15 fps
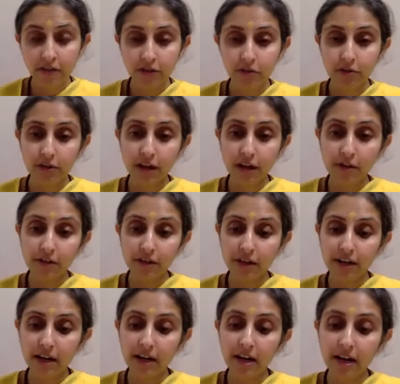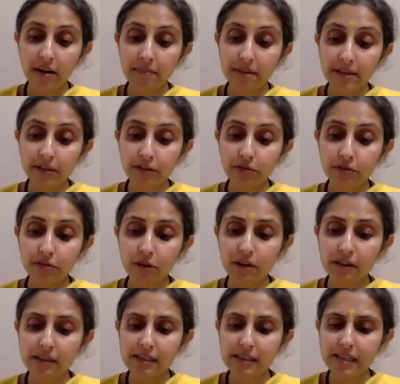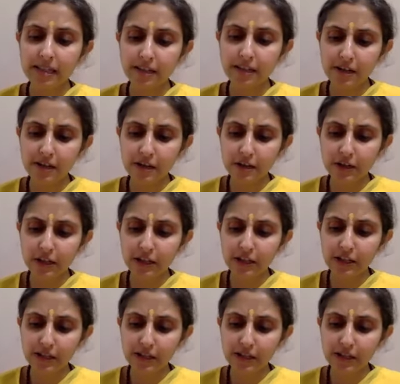So now they're coming to a subtler